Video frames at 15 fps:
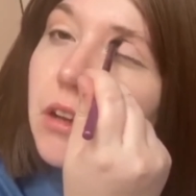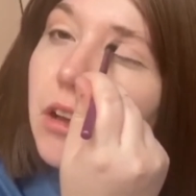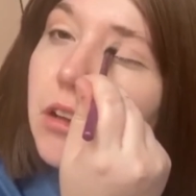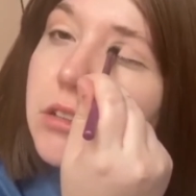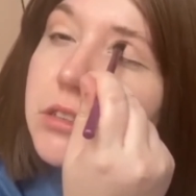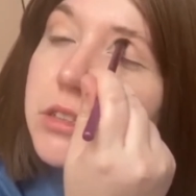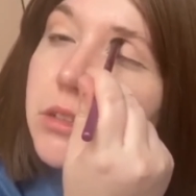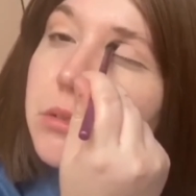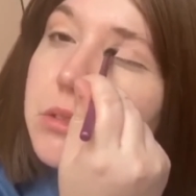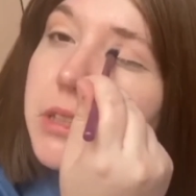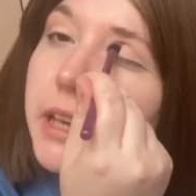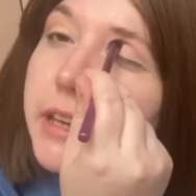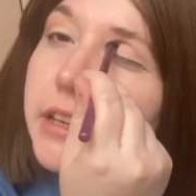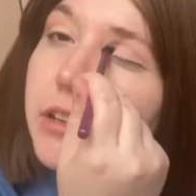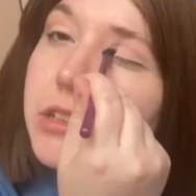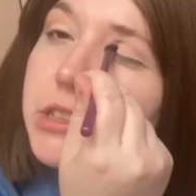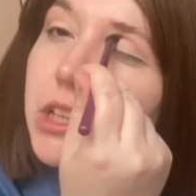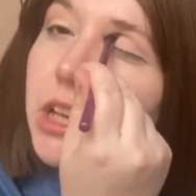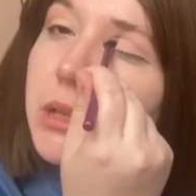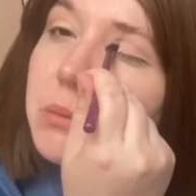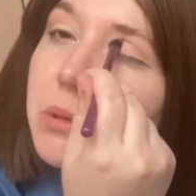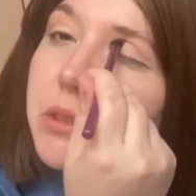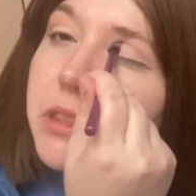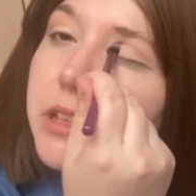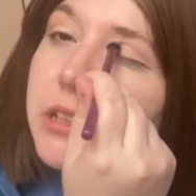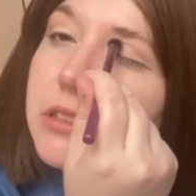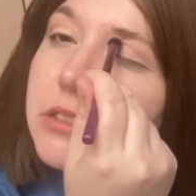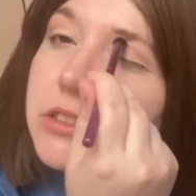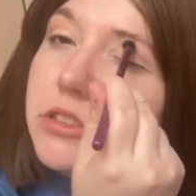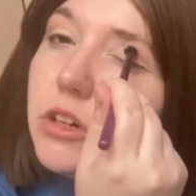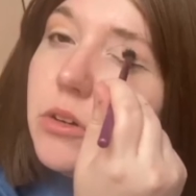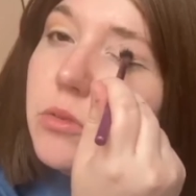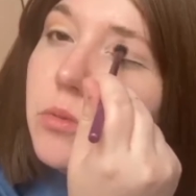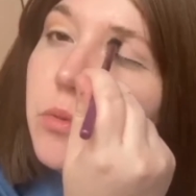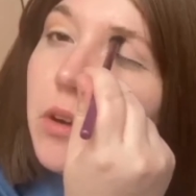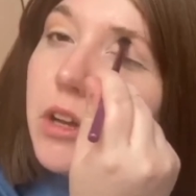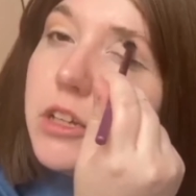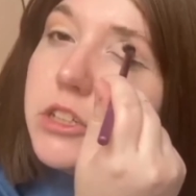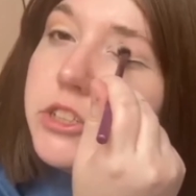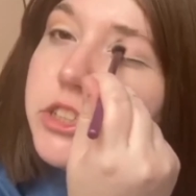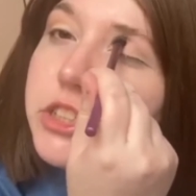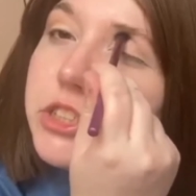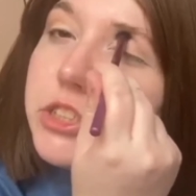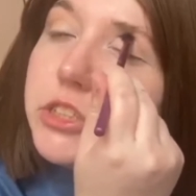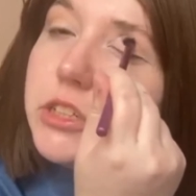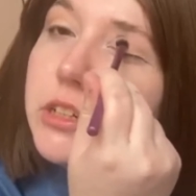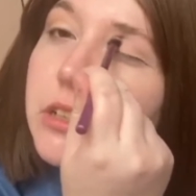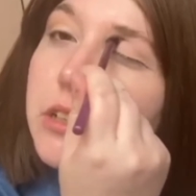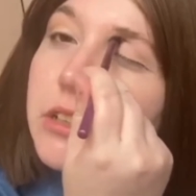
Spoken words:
Also, take your time with this, don't rush,